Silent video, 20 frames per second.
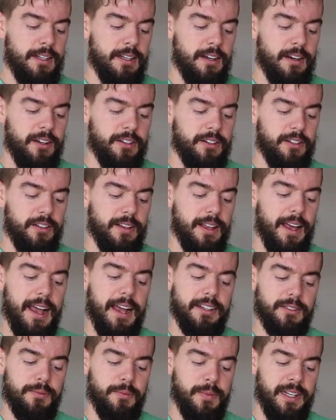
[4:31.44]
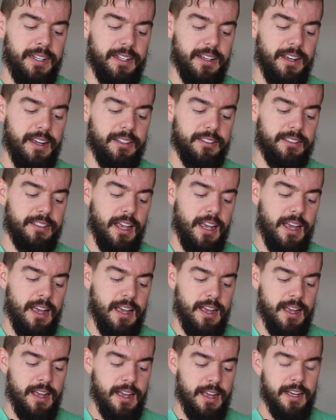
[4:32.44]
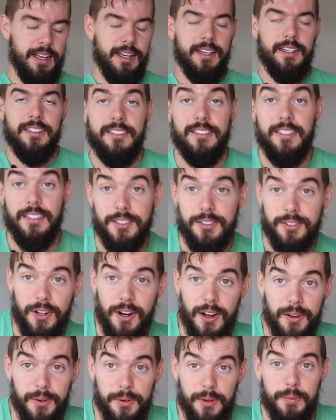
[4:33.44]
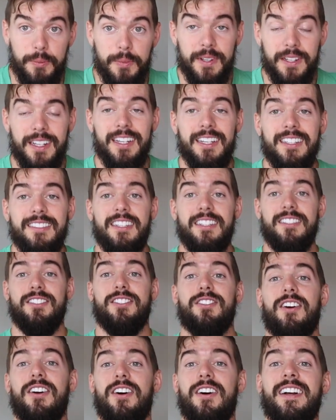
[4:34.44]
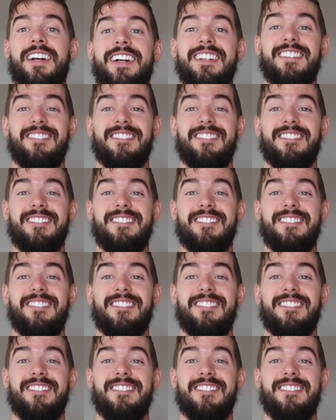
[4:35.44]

Under the last minute, guys. Stay strong with me. Stay strong.